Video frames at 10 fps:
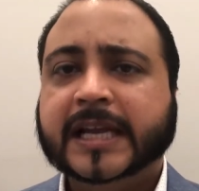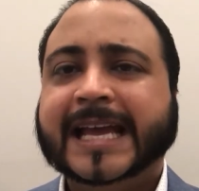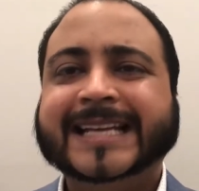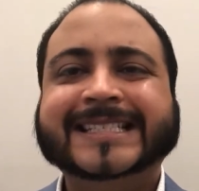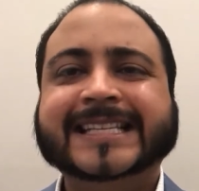
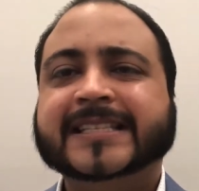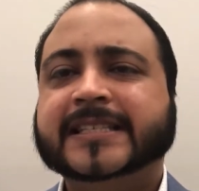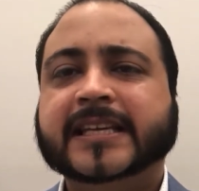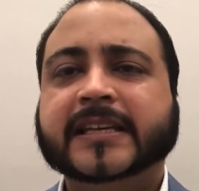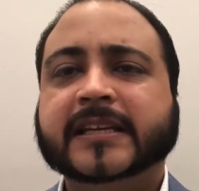
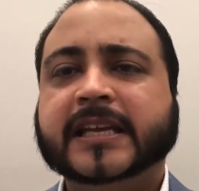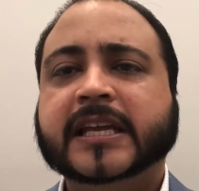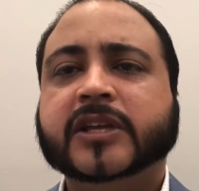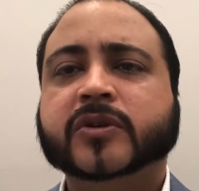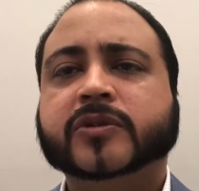existing
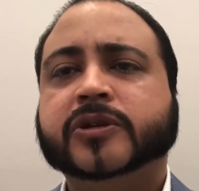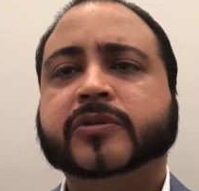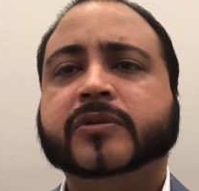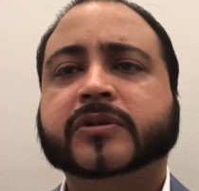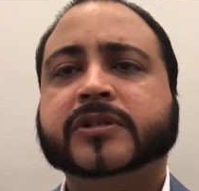EU
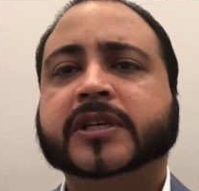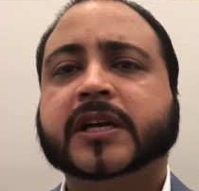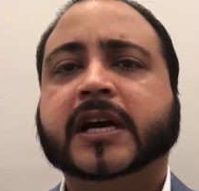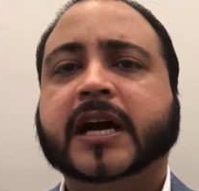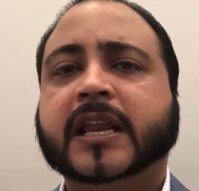tools
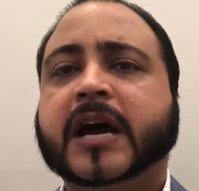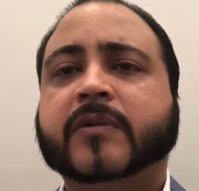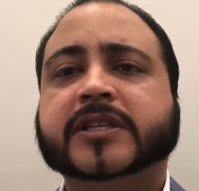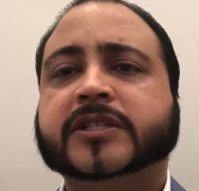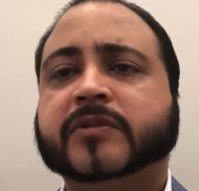allow
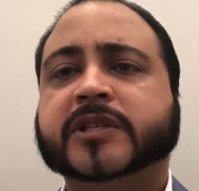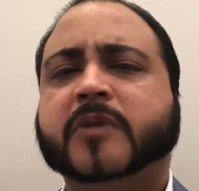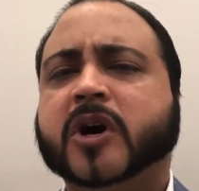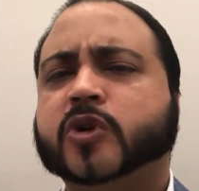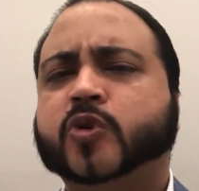us to
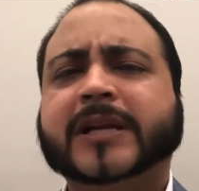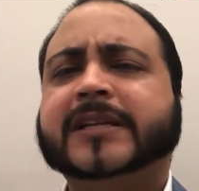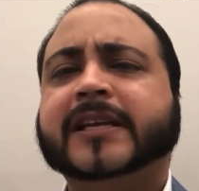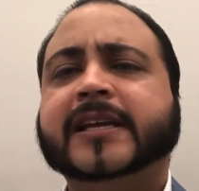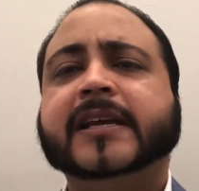respond
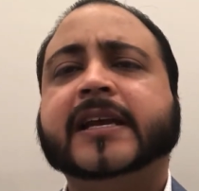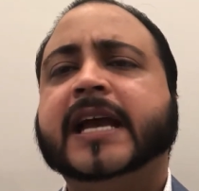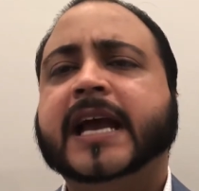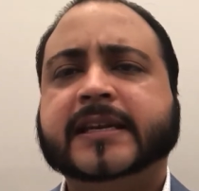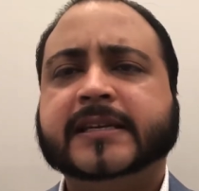quickly
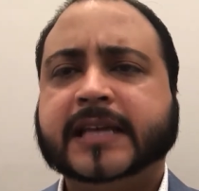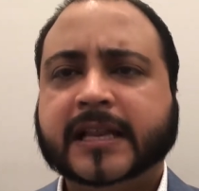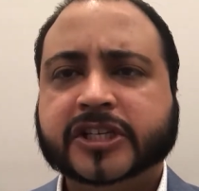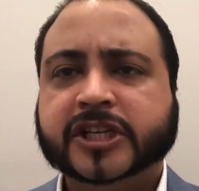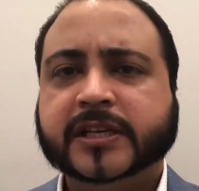and
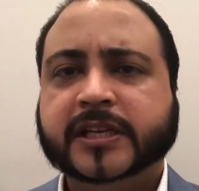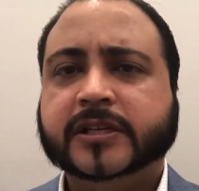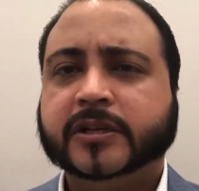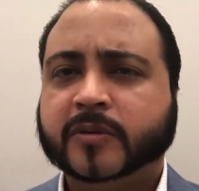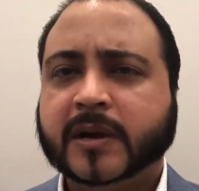intelligently
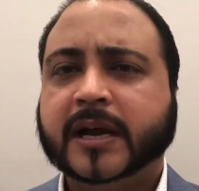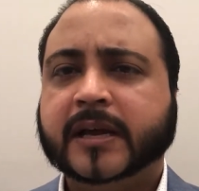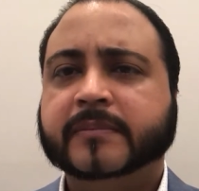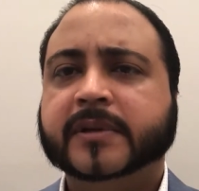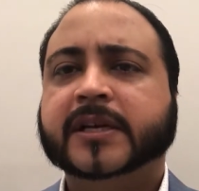to
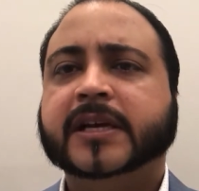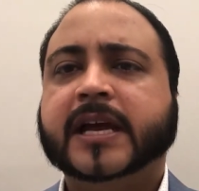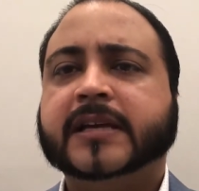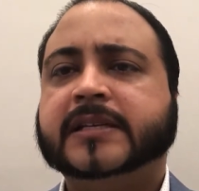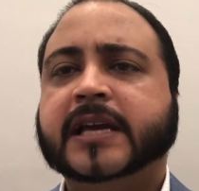crime
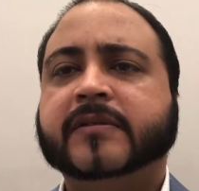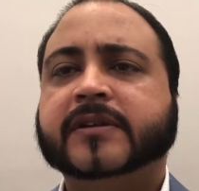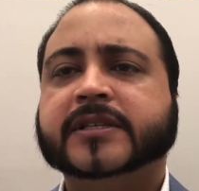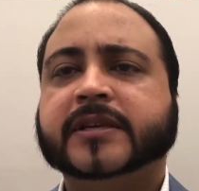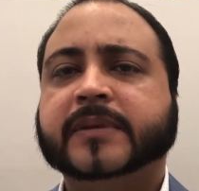and
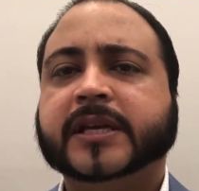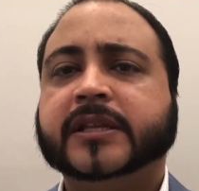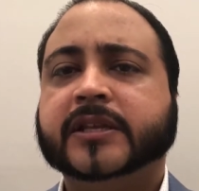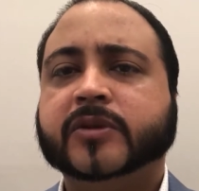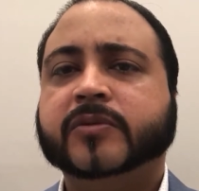terrorism in
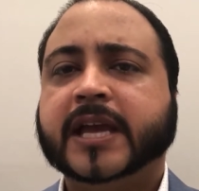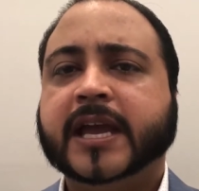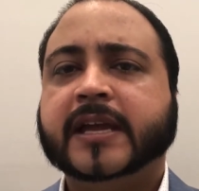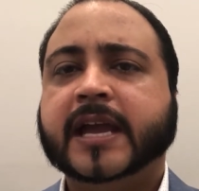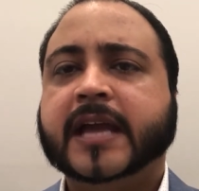the
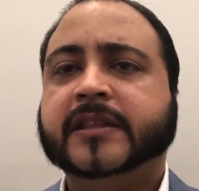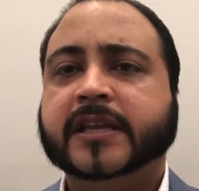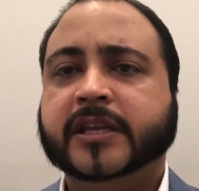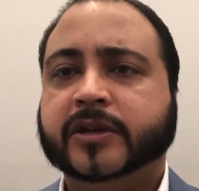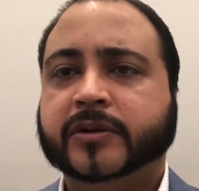UK and the
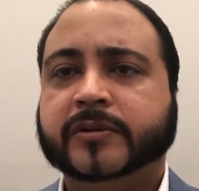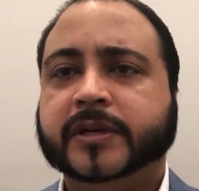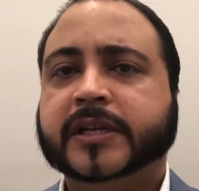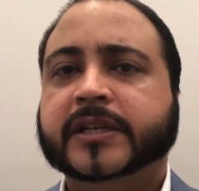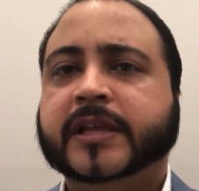EU.
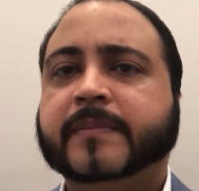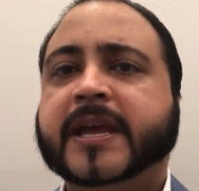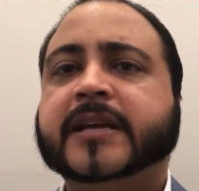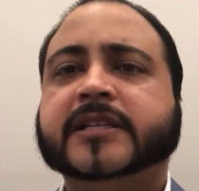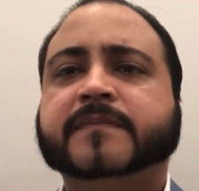They
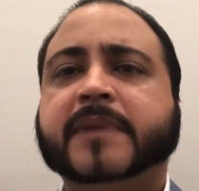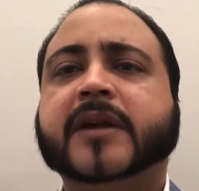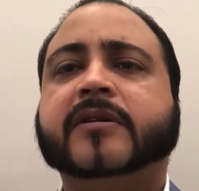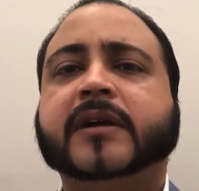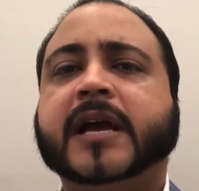make us
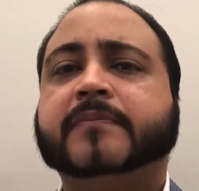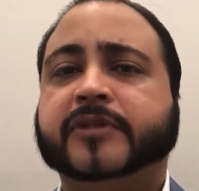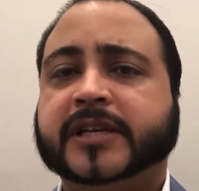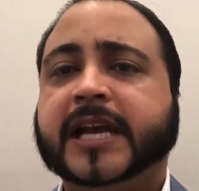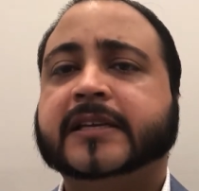better at
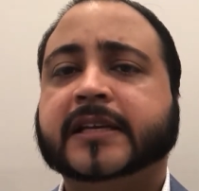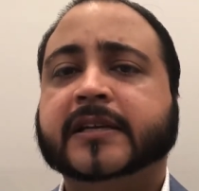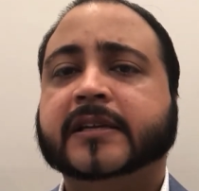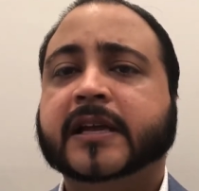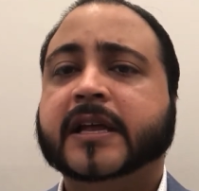
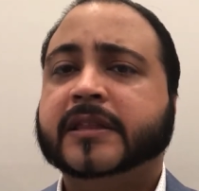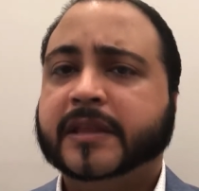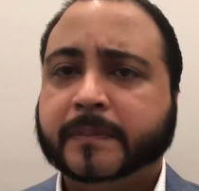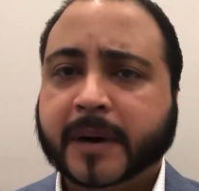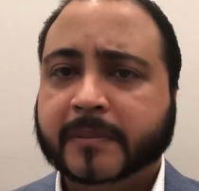protecting
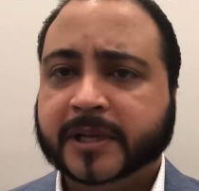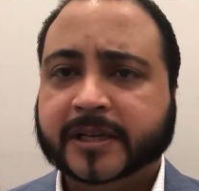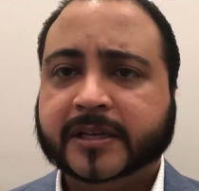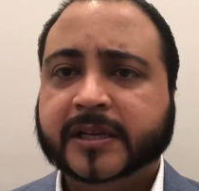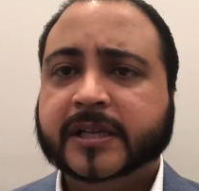the
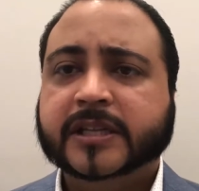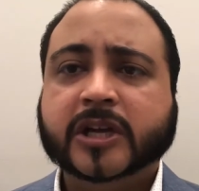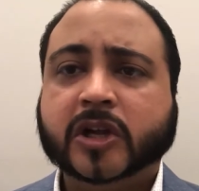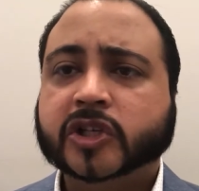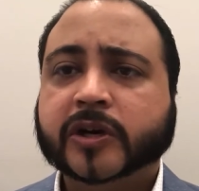public. The
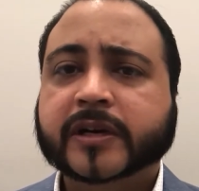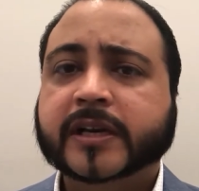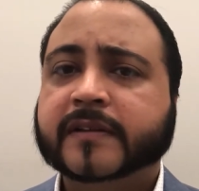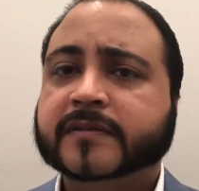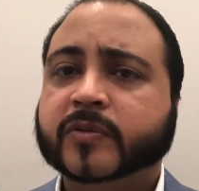
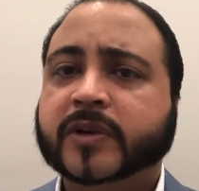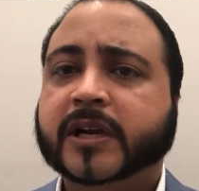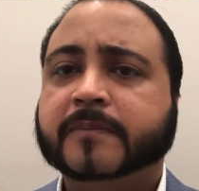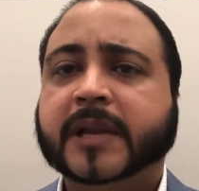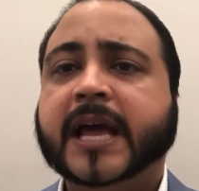alternatives we
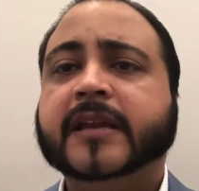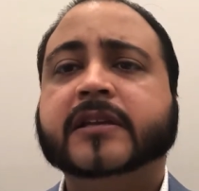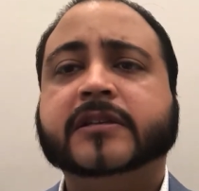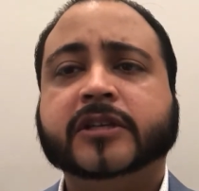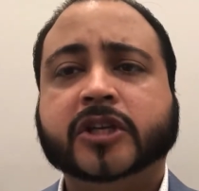are
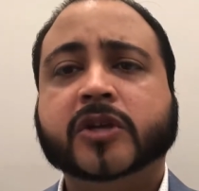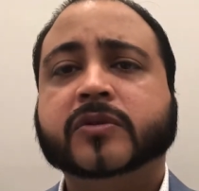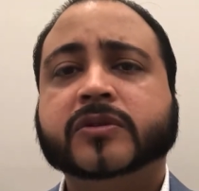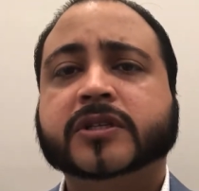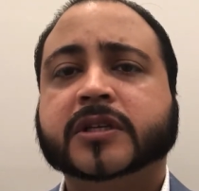planning to
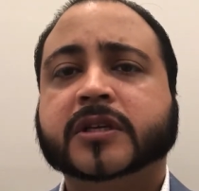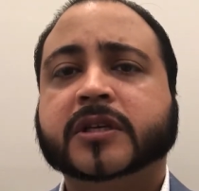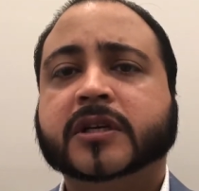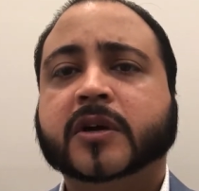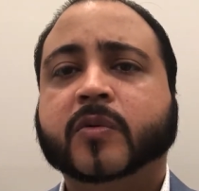use,
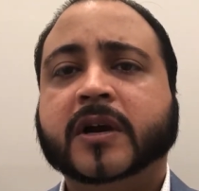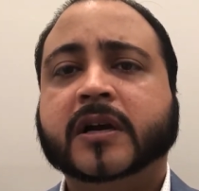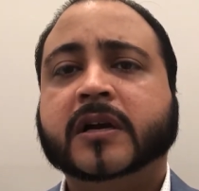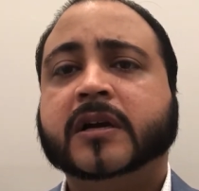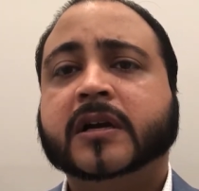
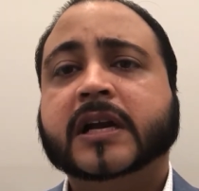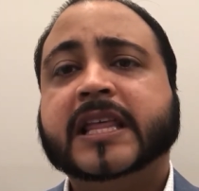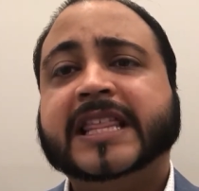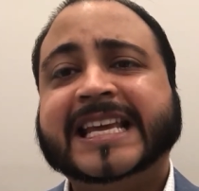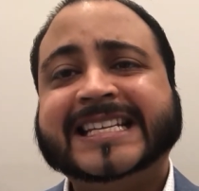where
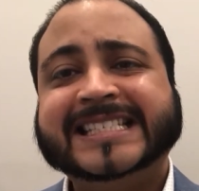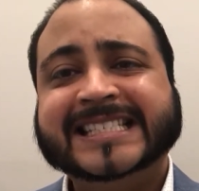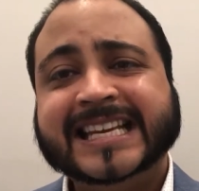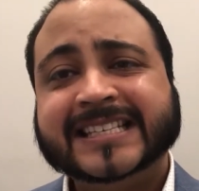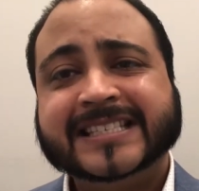they
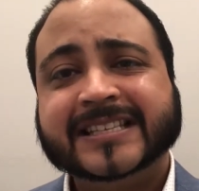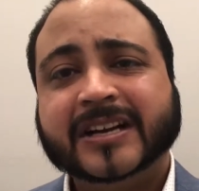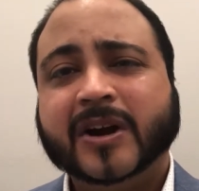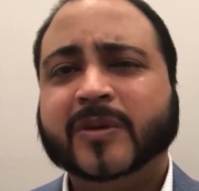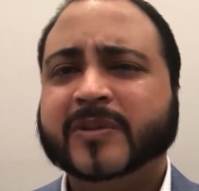exist,
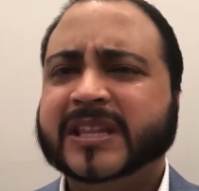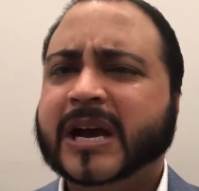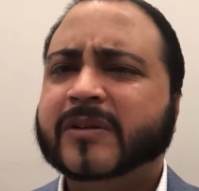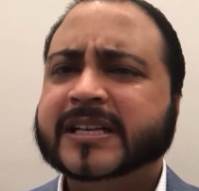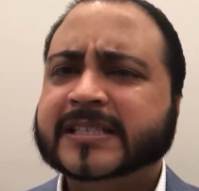are
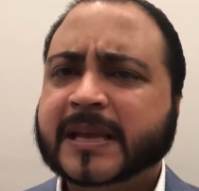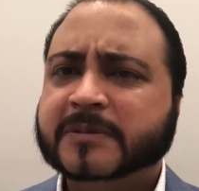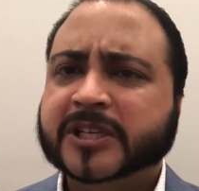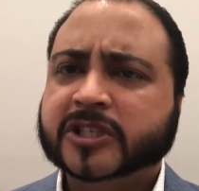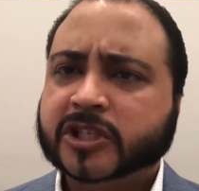without
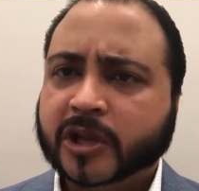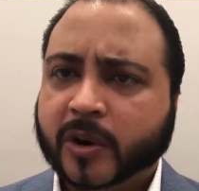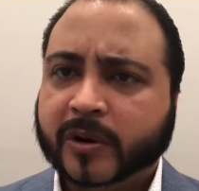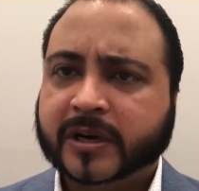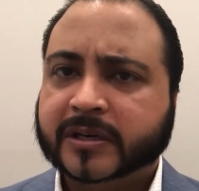exception
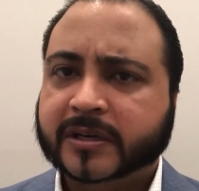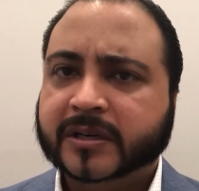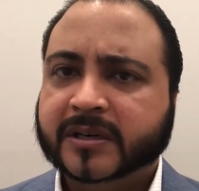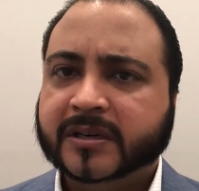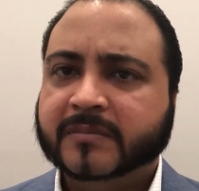slower,
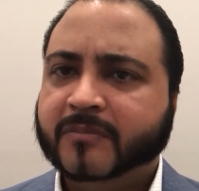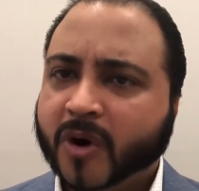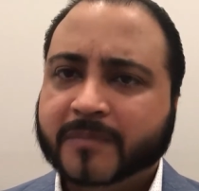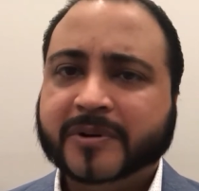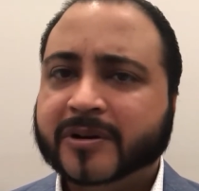
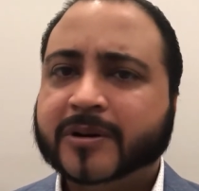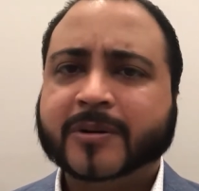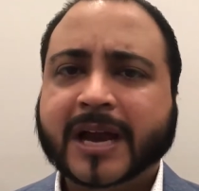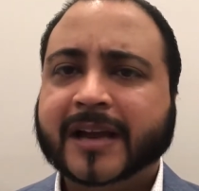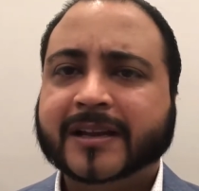more
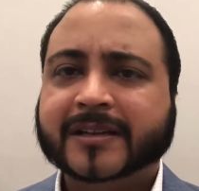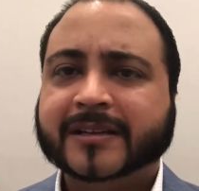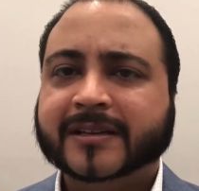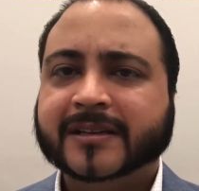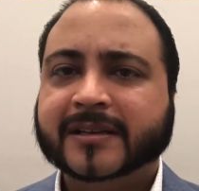bureaucratic,
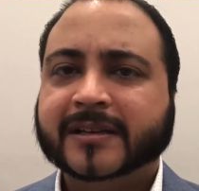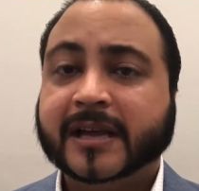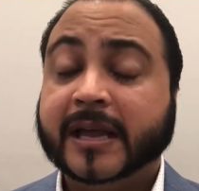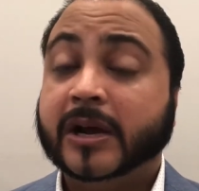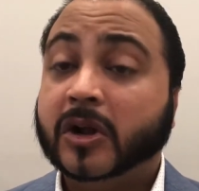
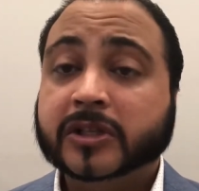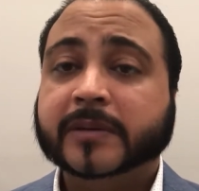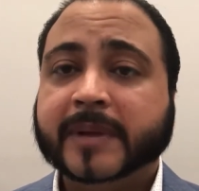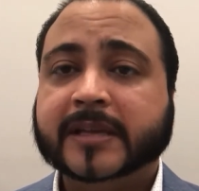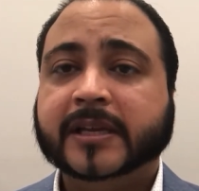and
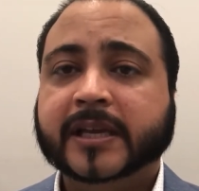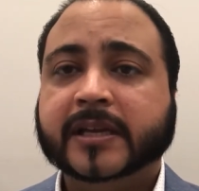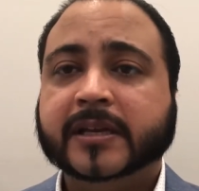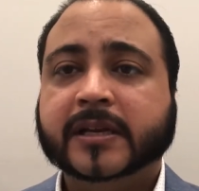ultimately